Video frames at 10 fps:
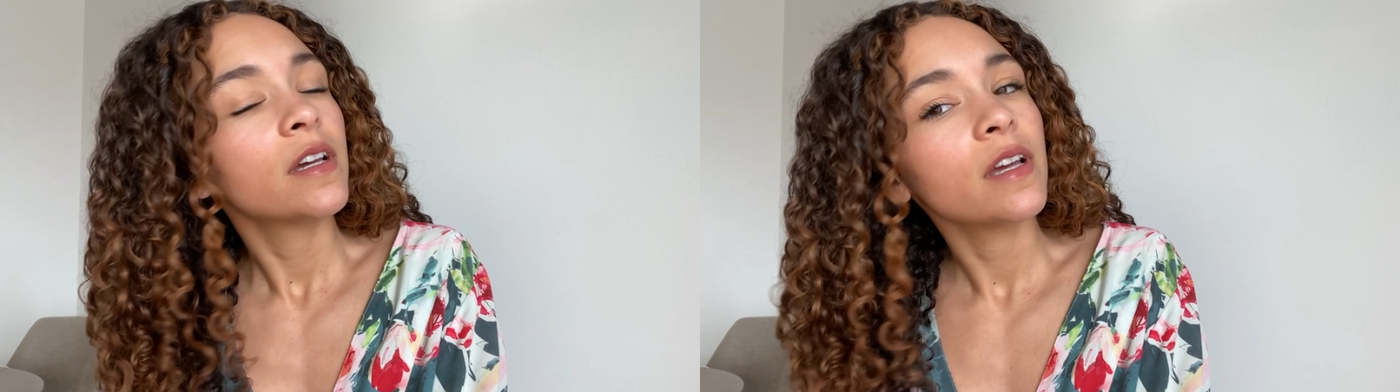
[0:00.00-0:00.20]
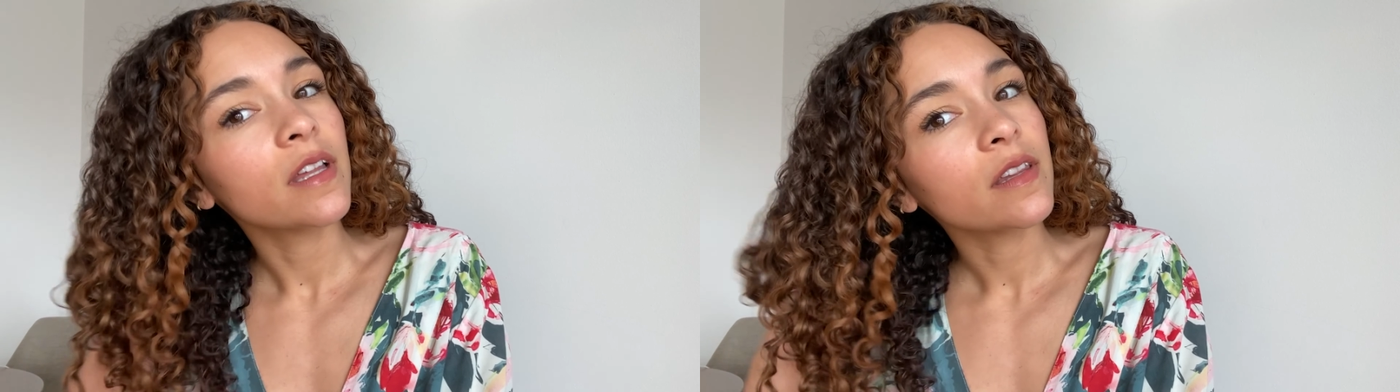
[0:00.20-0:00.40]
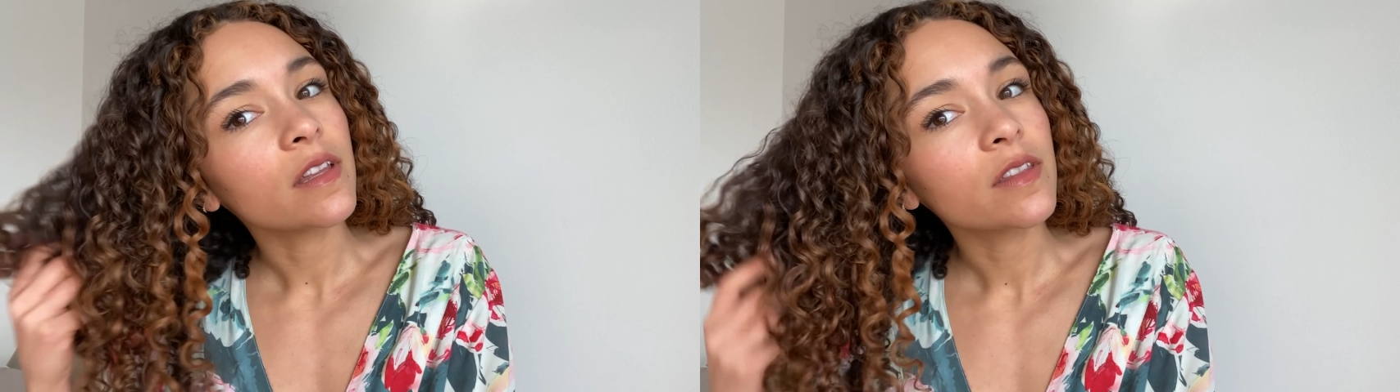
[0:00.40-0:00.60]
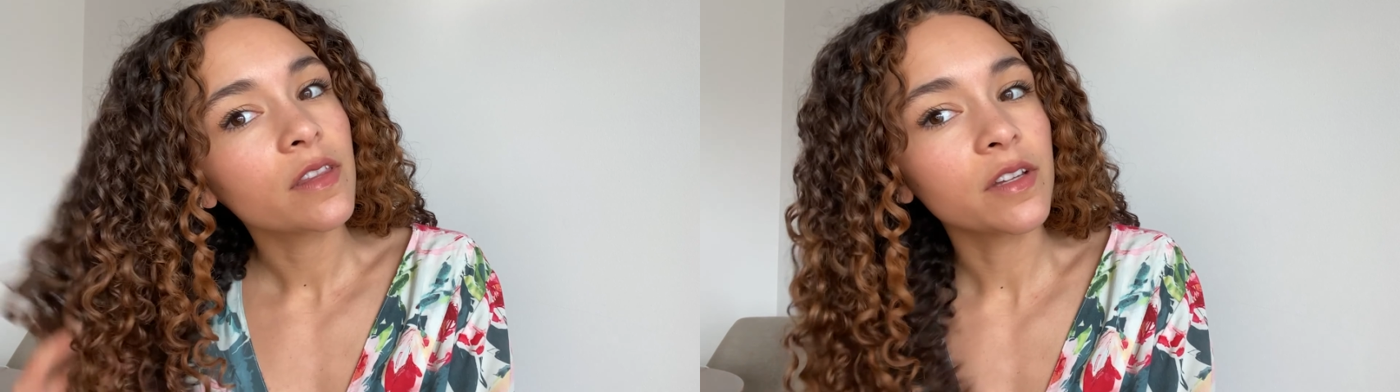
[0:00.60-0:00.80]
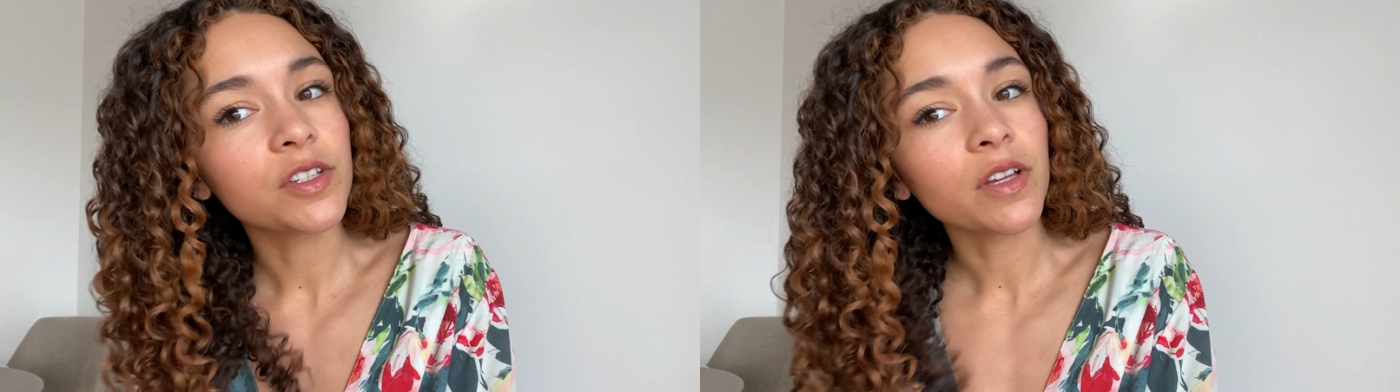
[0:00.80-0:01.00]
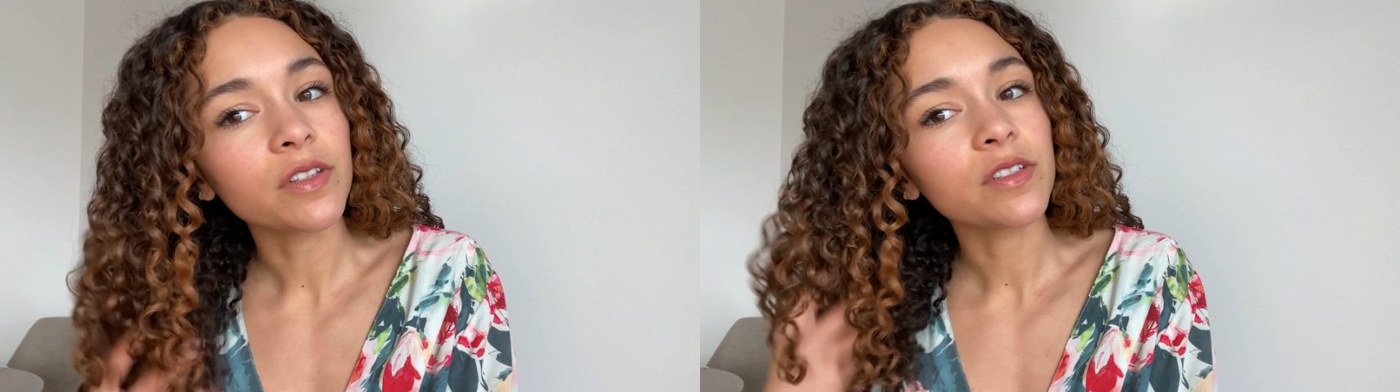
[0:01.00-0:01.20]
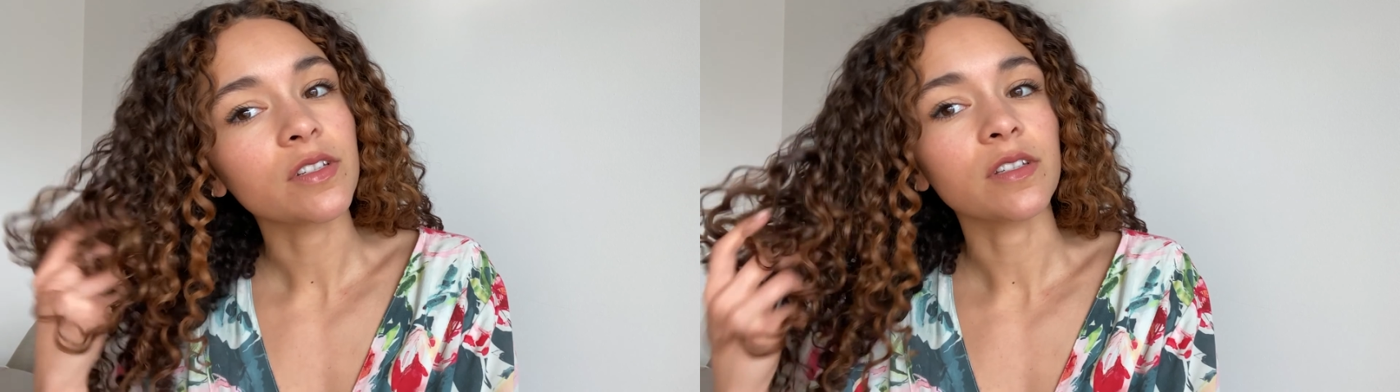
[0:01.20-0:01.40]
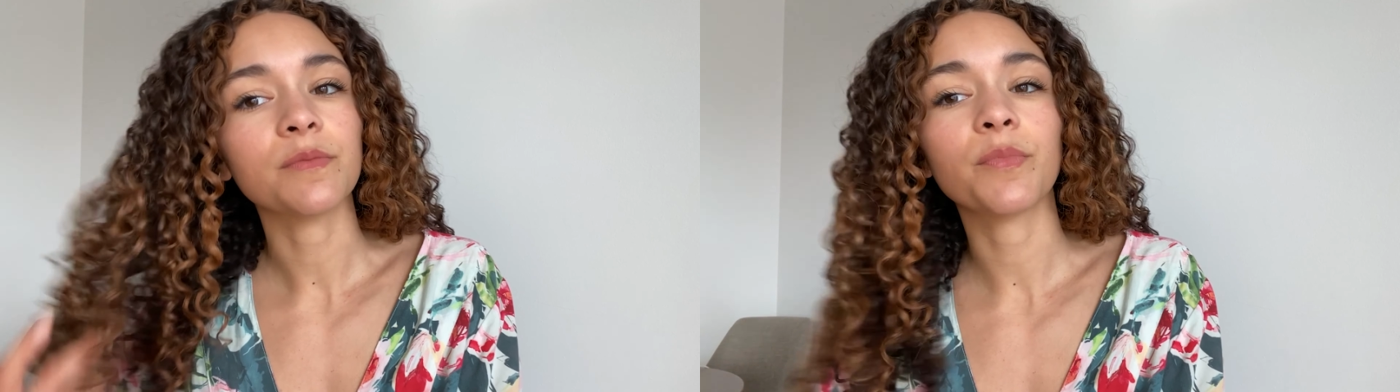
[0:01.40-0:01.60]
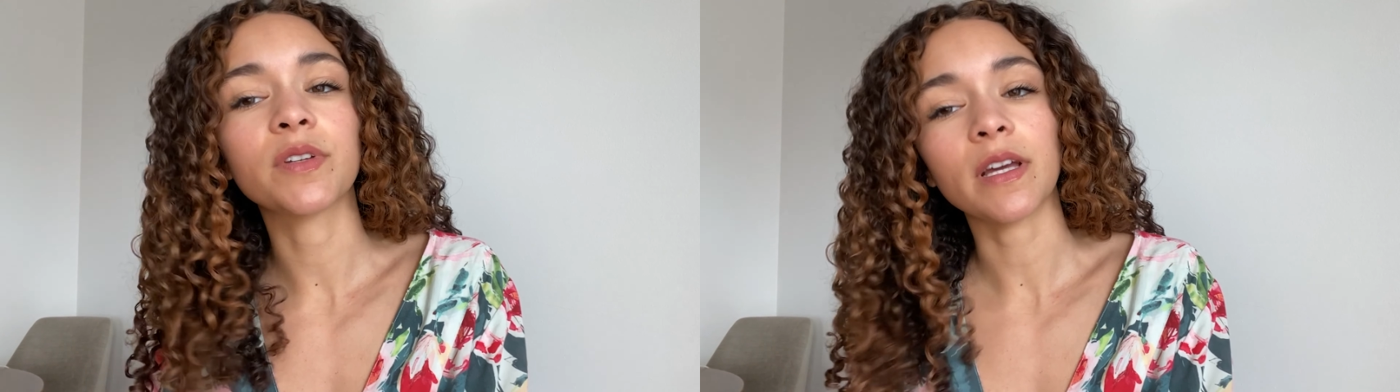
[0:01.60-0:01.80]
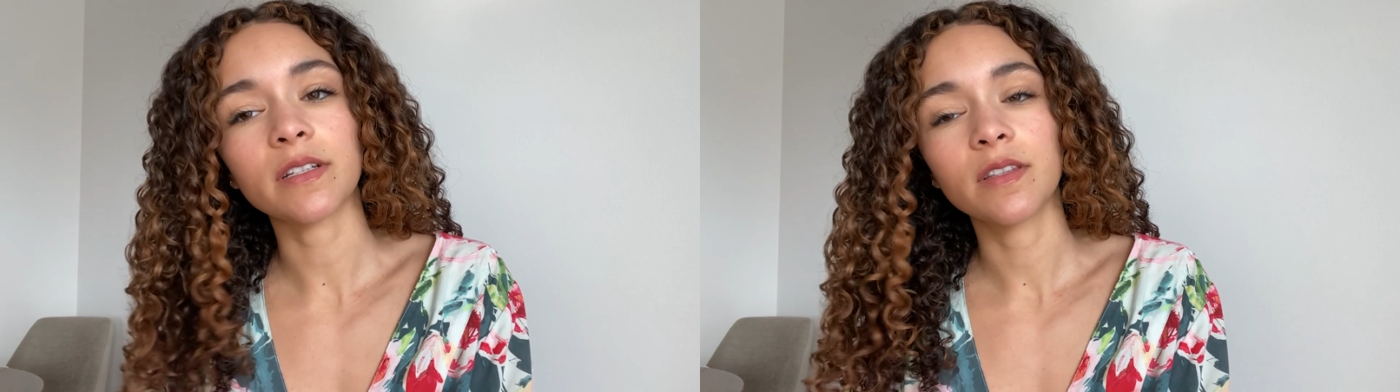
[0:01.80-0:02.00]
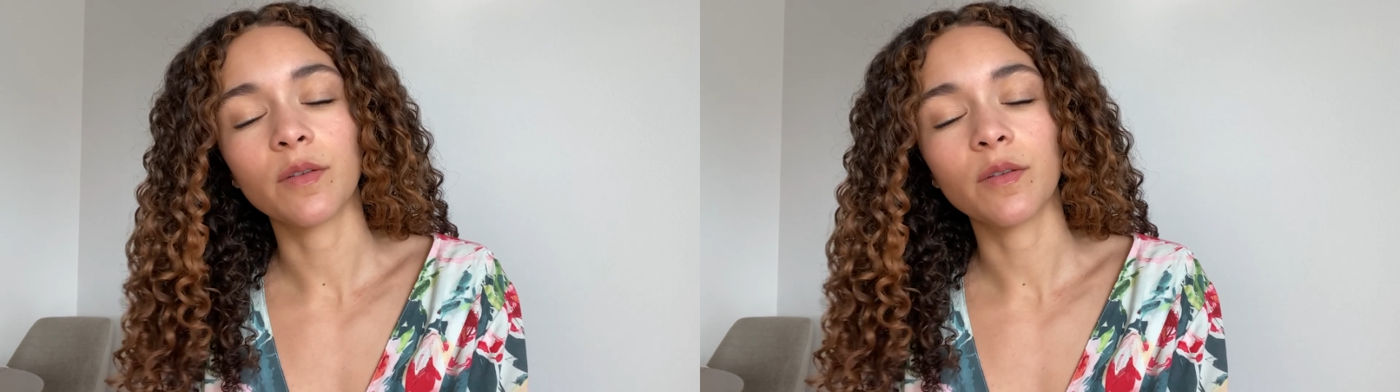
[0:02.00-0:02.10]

and the gel is just protecting the